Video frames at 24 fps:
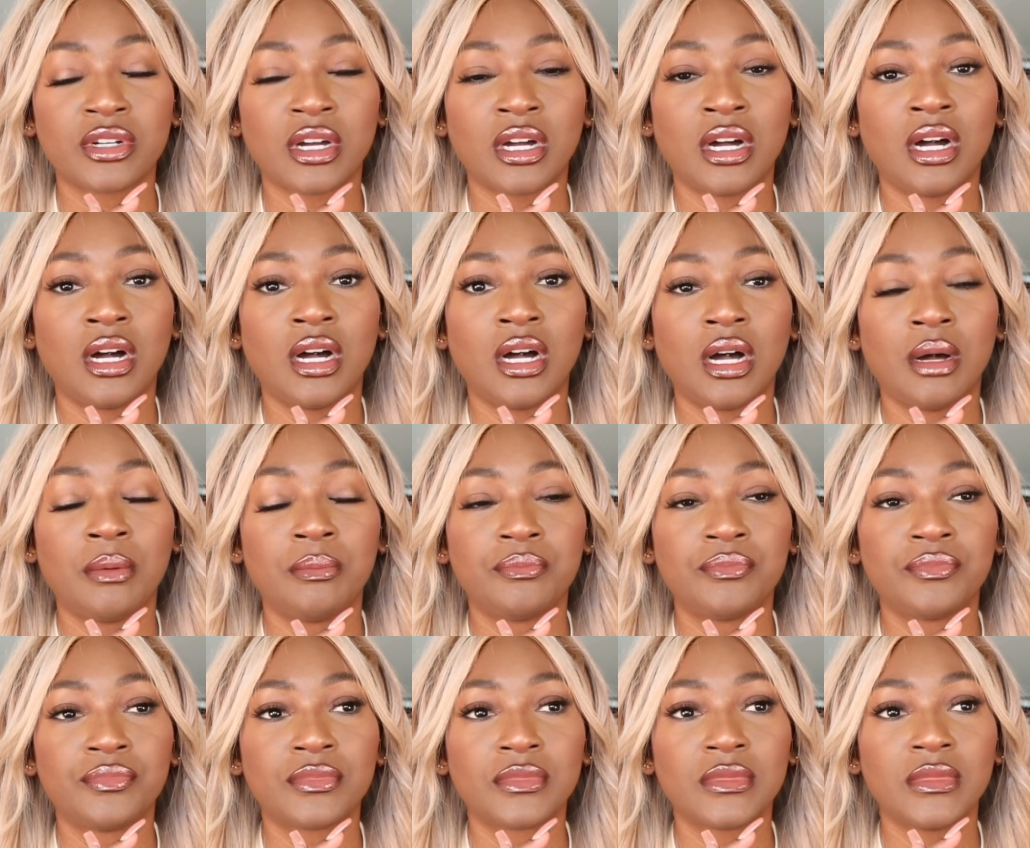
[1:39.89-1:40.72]

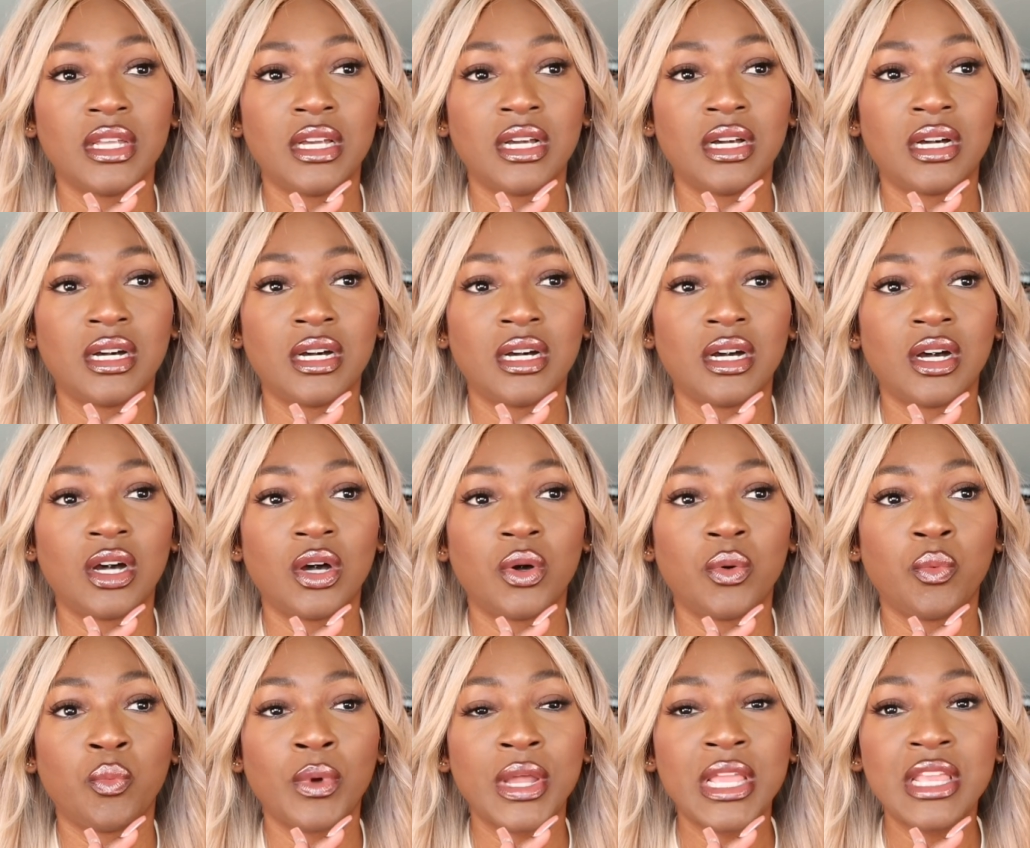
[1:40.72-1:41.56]

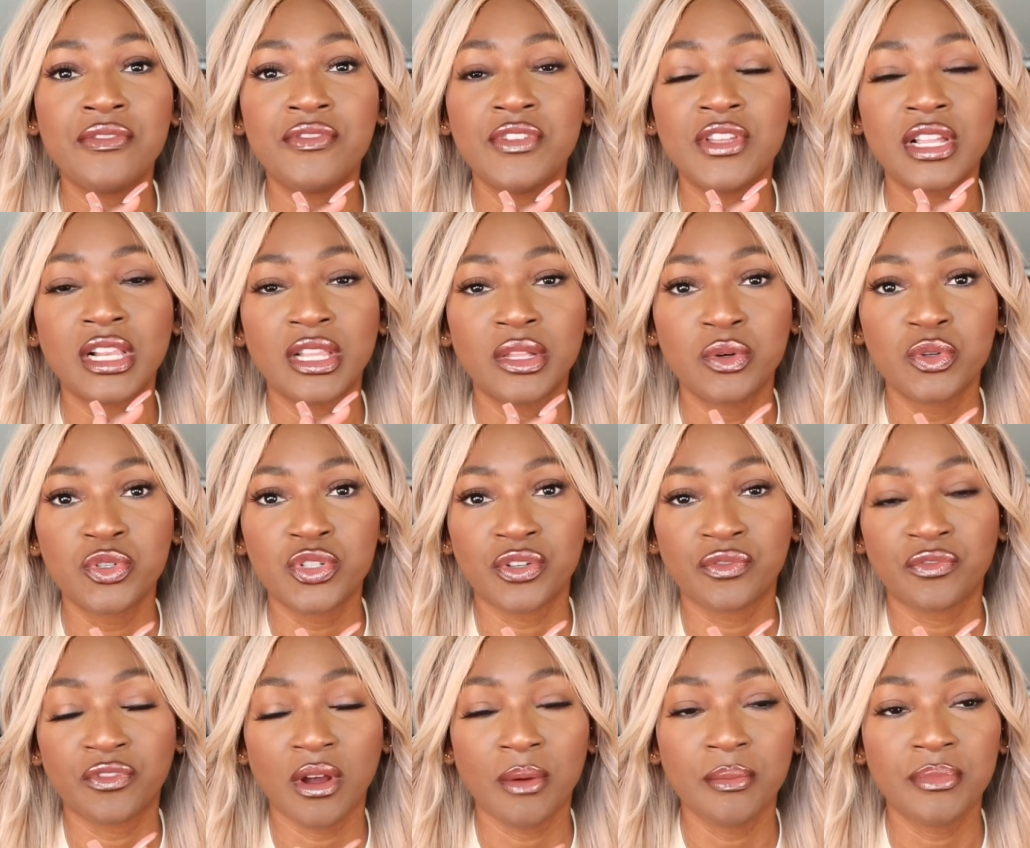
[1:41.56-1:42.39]
a wavy
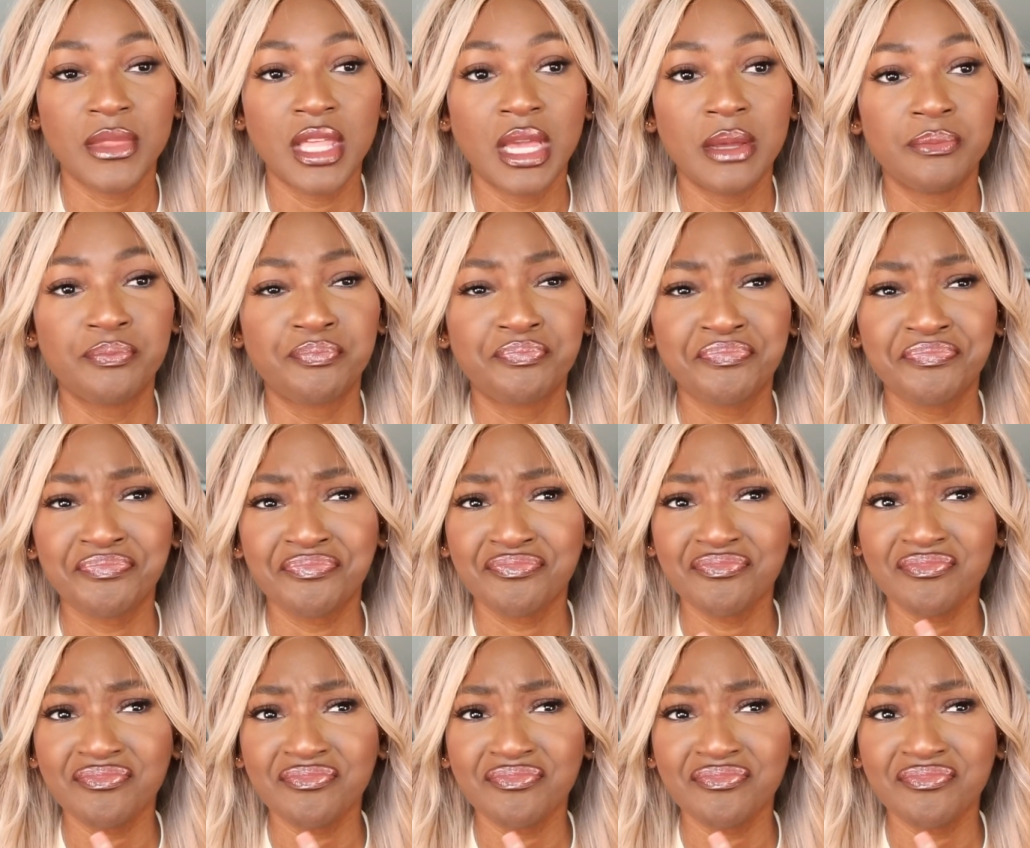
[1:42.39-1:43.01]
closure from them